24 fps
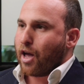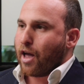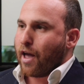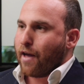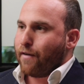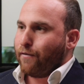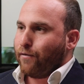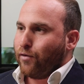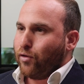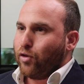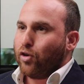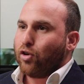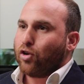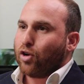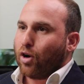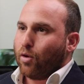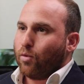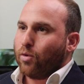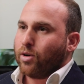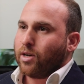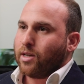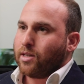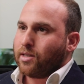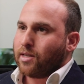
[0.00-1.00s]
have you
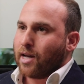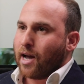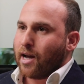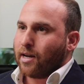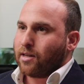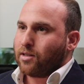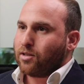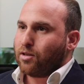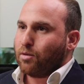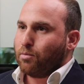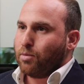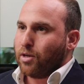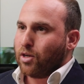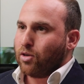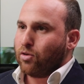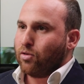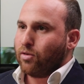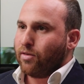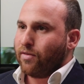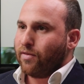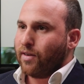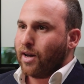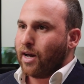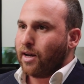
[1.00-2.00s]
got what it takes to be a
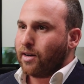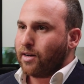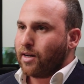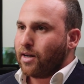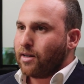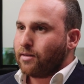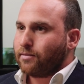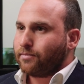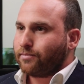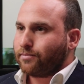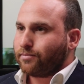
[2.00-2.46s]
good founder?